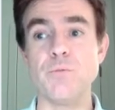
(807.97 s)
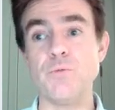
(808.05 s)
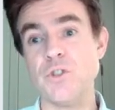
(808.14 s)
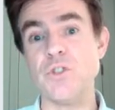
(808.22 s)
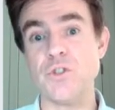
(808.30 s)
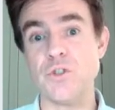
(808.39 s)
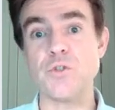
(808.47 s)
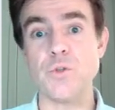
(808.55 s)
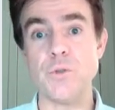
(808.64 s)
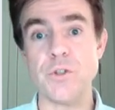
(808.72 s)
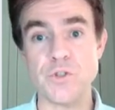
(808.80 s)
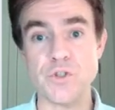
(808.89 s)
which is just
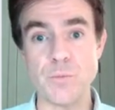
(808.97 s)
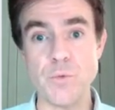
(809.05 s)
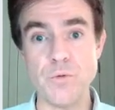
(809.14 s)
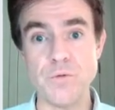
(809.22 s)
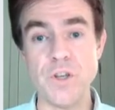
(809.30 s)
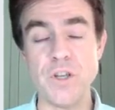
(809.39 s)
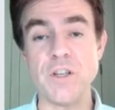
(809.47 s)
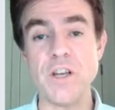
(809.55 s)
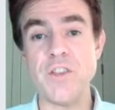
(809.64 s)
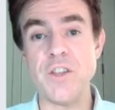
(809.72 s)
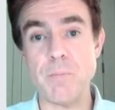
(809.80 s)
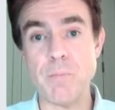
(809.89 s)
doing a smoothing
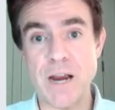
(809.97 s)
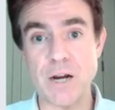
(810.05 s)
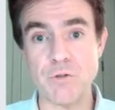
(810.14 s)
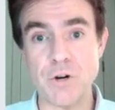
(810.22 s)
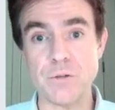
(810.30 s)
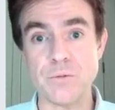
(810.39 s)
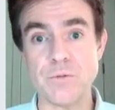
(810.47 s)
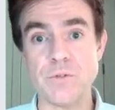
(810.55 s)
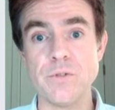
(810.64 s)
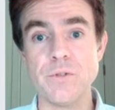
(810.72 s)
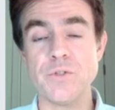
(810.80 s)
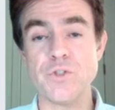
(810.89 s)
and then a background
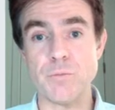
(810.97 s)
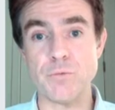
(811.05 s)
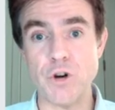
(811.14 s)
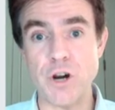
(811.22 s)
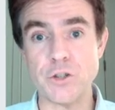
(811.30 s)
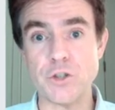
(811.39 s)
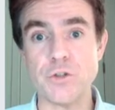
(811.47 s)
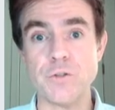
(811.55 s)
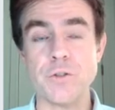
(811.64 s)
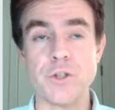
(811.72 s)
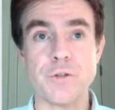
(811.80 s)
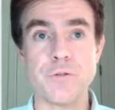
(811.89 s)
subtraction,
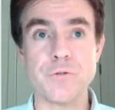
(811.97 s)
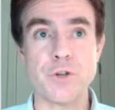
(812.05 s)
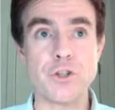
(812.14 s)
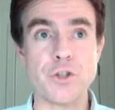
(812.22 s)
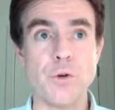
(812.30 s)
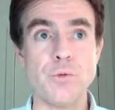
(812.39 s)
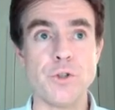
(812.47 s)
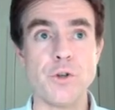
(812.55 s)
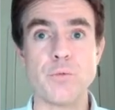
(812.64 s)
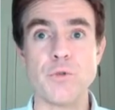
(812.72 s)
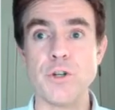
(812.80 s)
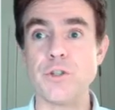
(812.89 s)
a kind of thresholding
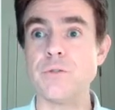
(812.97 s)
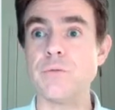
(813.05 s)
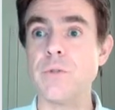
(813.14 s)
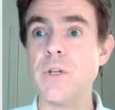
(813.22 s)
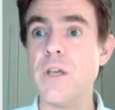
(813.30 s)
operation,